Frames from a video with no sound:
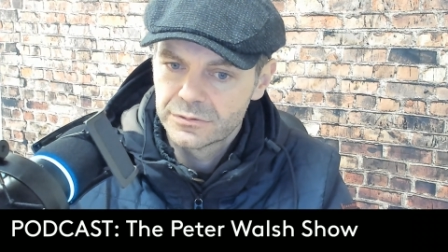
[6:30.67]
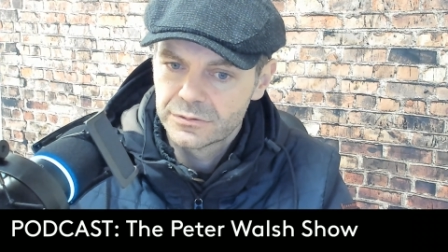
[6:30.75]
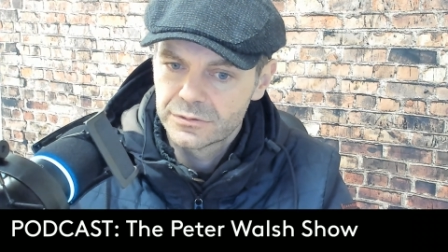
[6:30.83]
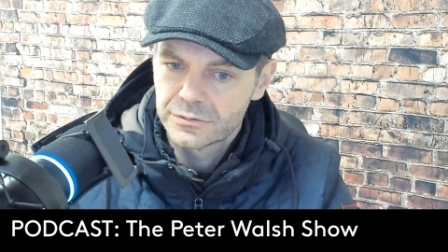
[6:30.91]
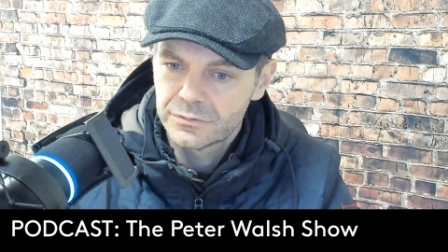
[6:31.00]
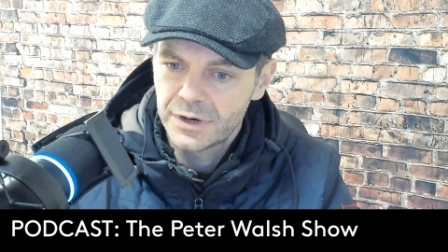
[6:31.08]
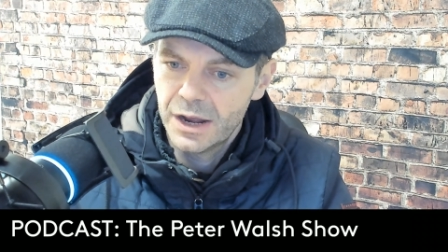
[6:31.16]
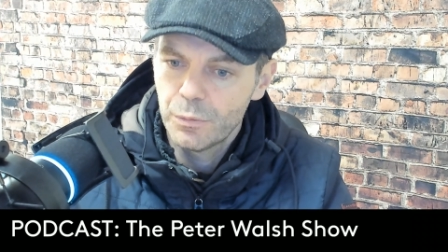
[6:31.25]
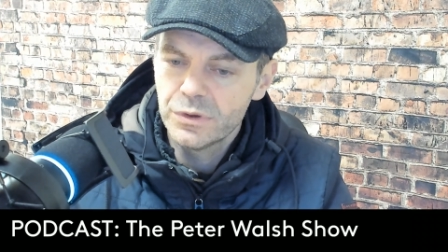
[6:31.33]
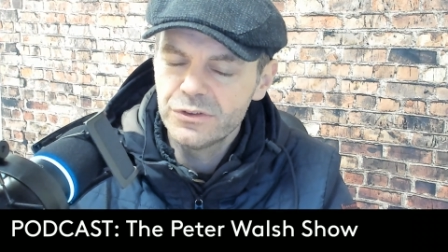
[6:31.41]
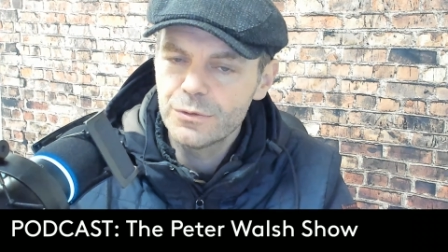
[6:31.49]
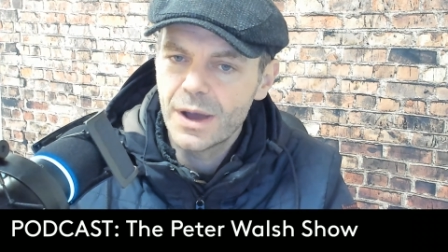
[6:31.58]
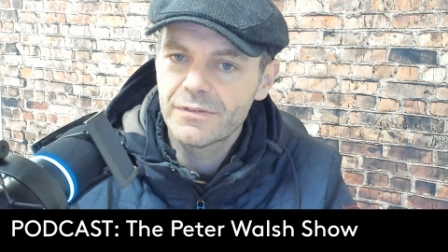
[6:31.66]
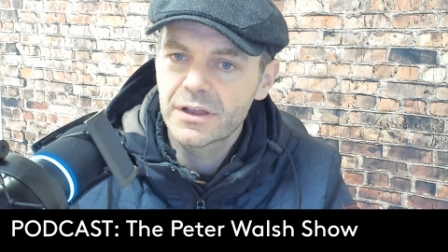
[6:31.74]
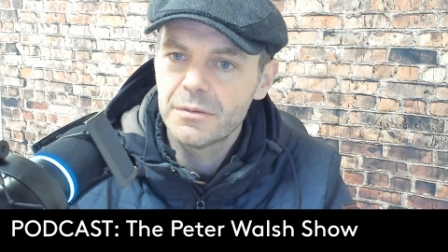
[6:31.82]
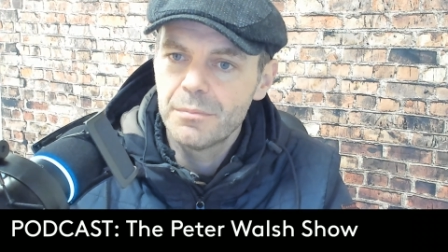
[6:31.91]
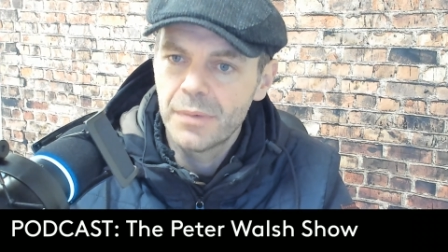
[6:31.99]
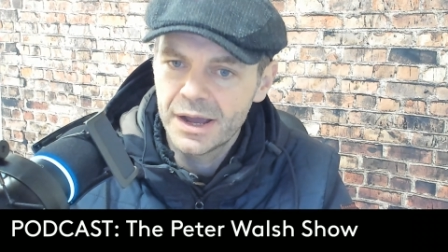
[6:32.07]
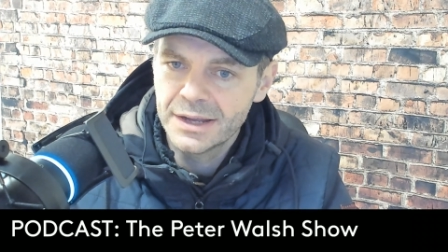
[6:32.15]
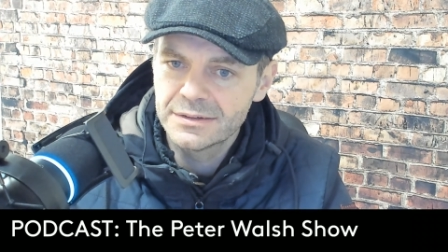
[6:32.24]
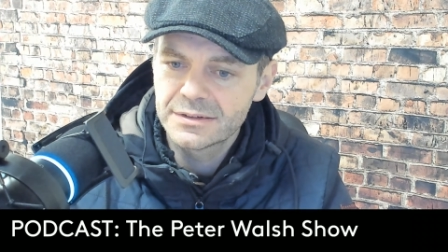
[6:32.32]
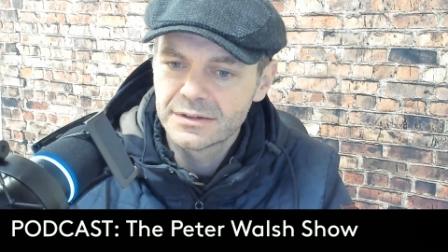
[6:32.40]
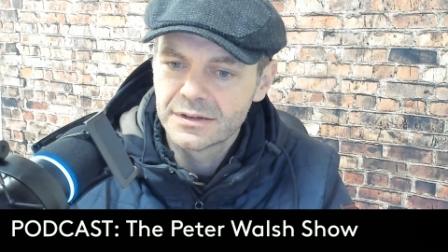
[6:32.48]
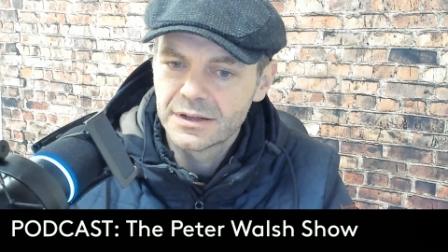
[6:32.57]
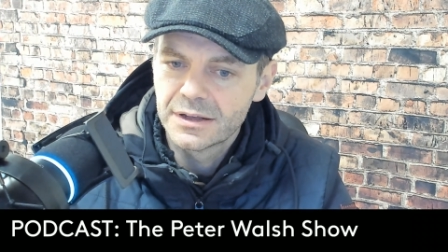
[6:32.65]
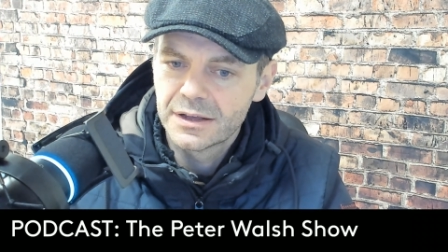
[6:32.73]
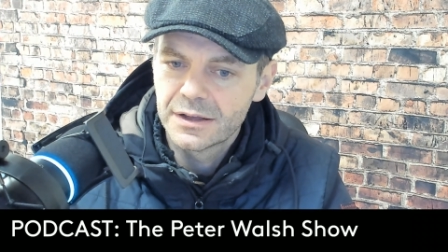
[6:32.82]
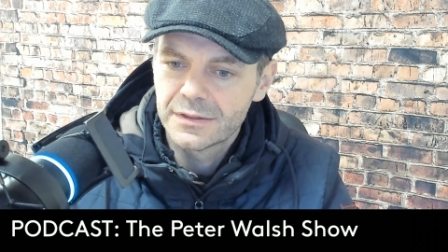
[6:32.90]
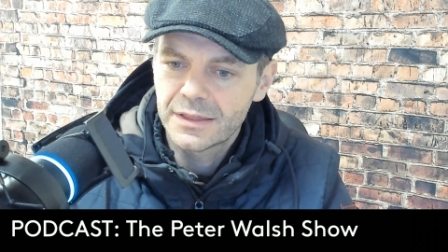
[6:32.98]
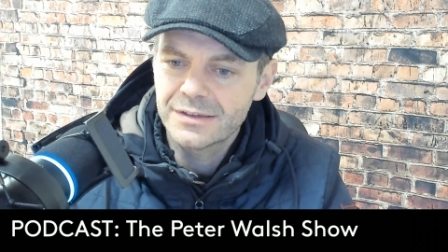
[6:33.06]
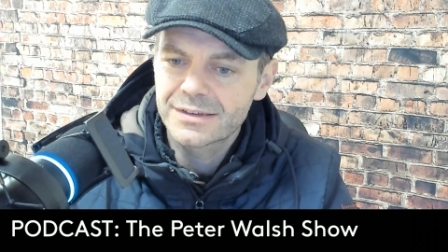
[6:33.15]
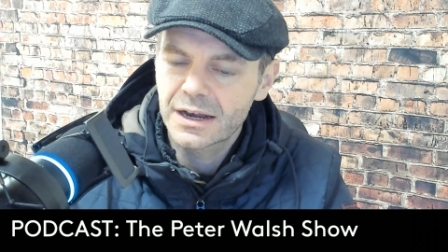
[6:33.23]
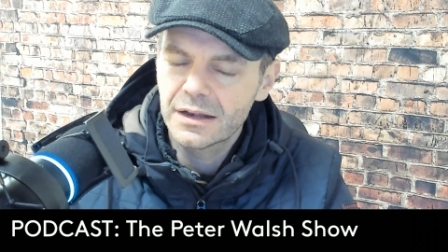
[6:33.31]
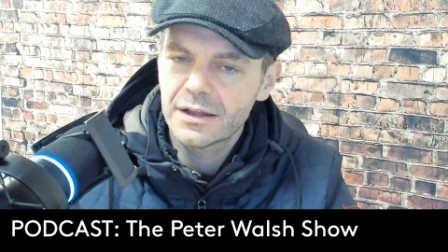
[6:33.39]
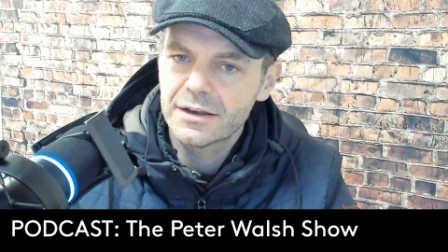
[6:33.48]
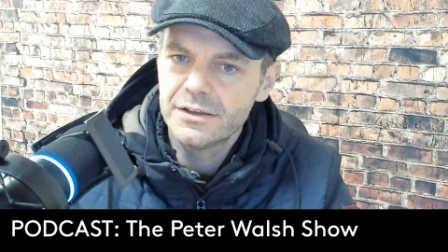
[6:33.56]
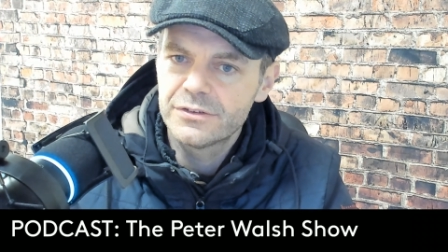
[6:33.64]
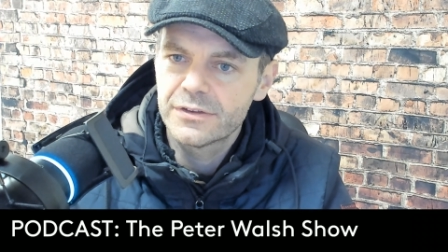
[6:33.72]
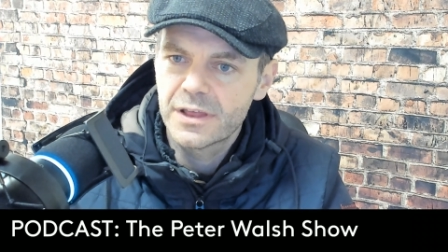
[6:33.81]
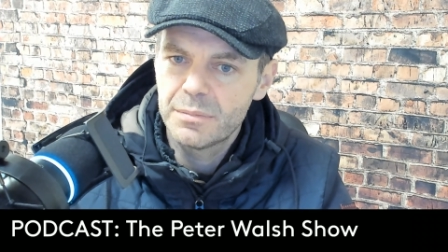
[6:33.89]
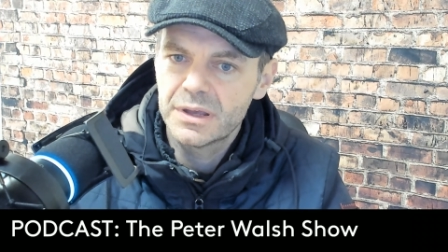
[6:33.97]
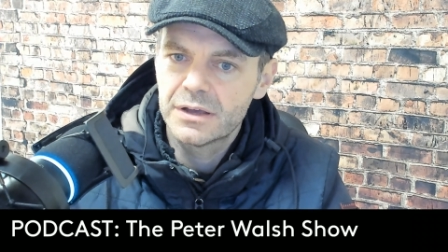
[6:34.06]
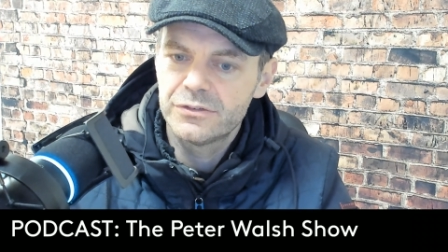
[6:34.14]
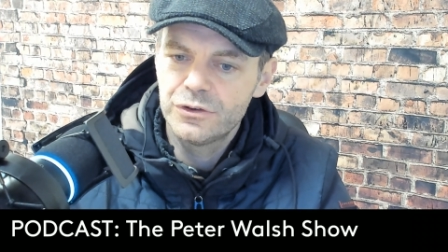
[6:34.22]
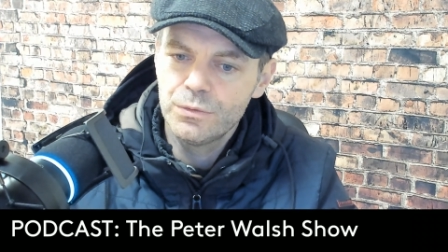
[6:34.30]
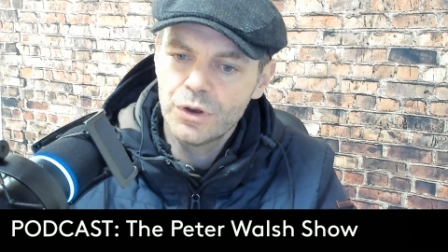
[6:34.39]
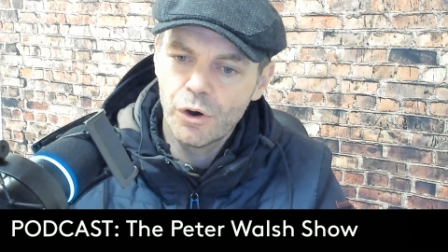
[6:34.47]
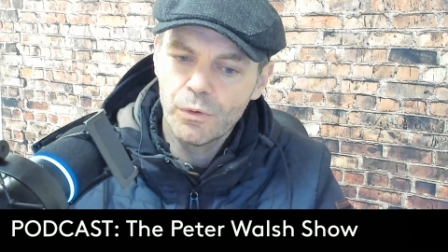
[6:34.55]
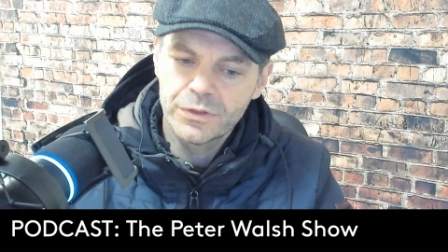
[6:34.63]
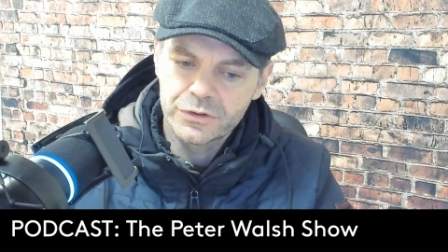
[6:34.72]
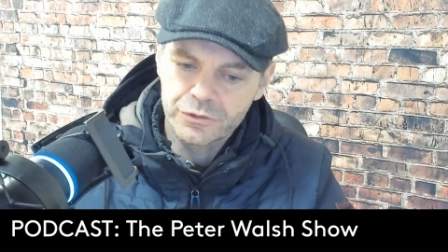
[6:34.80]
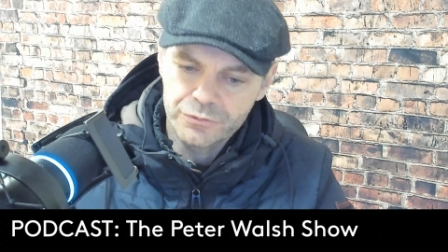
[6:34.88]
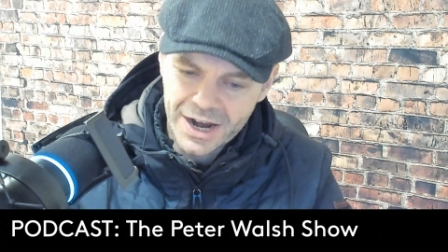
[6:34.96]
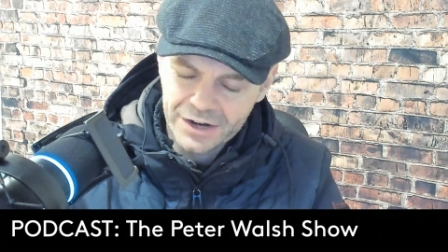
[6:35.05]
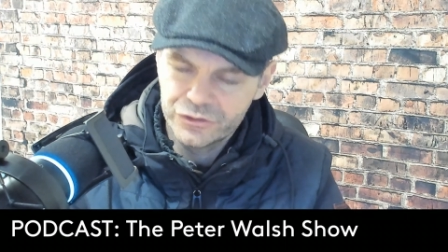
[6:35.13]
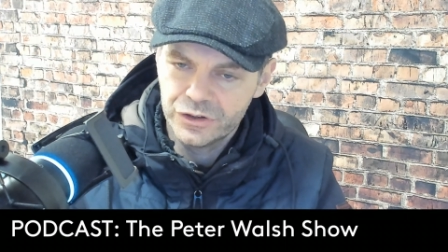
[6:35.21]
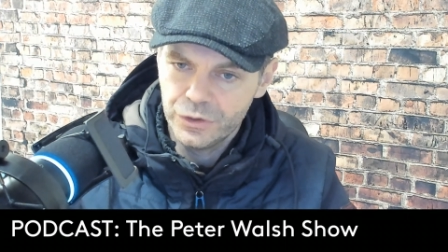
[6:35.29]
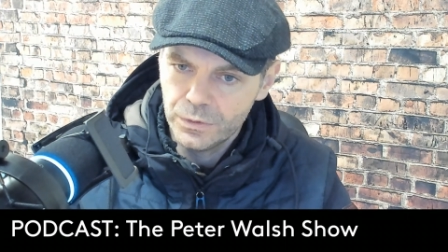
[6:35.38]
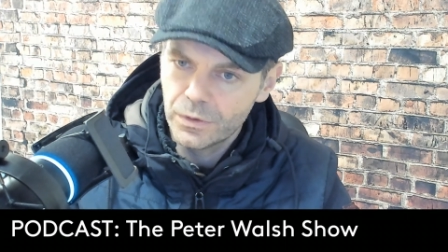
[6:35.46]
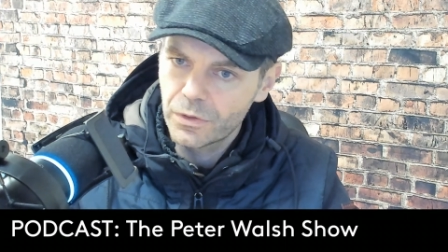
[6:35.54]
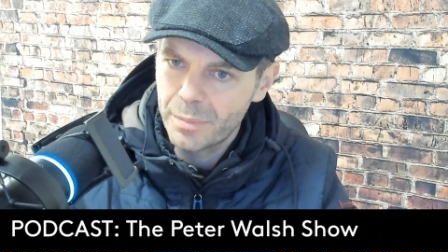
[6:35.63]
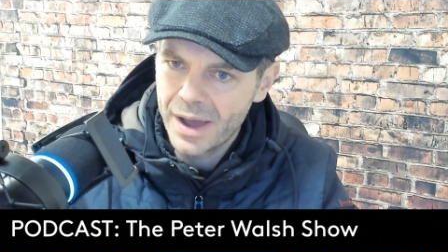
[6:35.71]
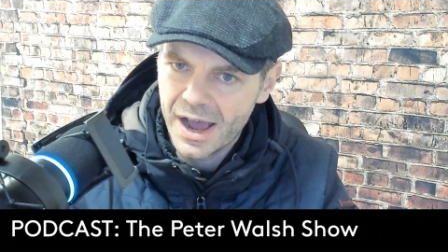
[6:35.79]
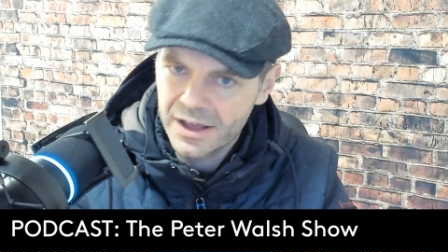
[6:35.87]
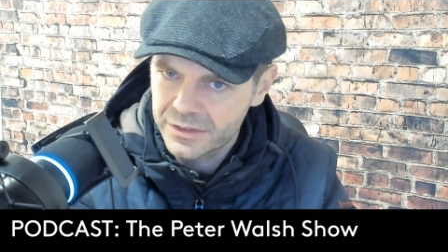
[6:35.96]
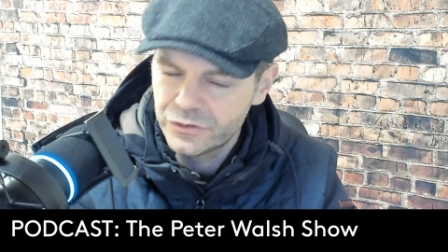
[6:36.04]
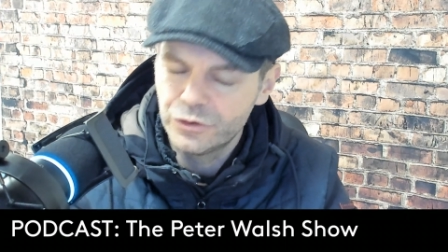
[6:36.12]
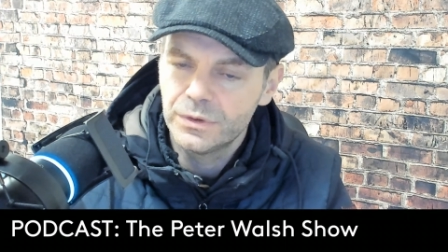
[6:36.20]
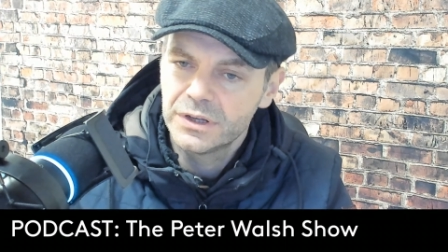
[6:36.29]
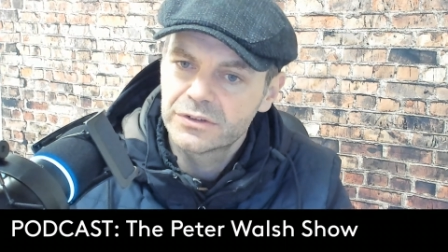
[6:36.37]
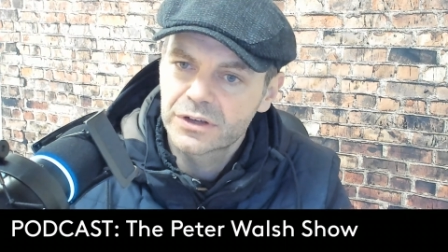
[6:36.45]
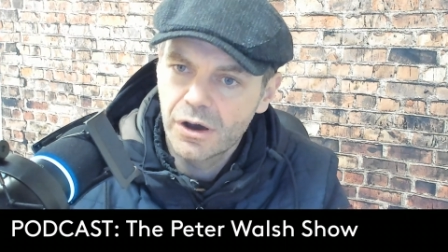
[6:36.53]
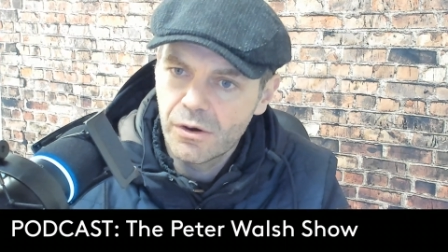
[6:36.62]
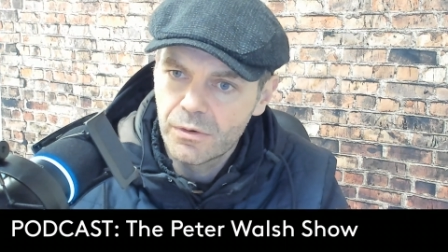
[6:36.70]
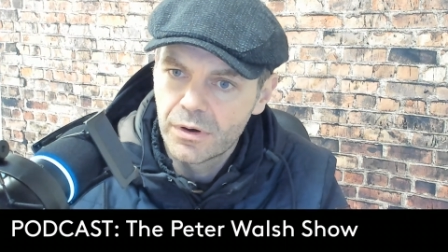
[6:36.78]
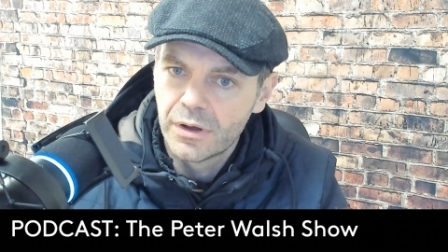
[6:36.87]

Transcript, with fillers: Right? And once you have that in mind, things get a lot easier then because you know the direction, you know the path that you need to go.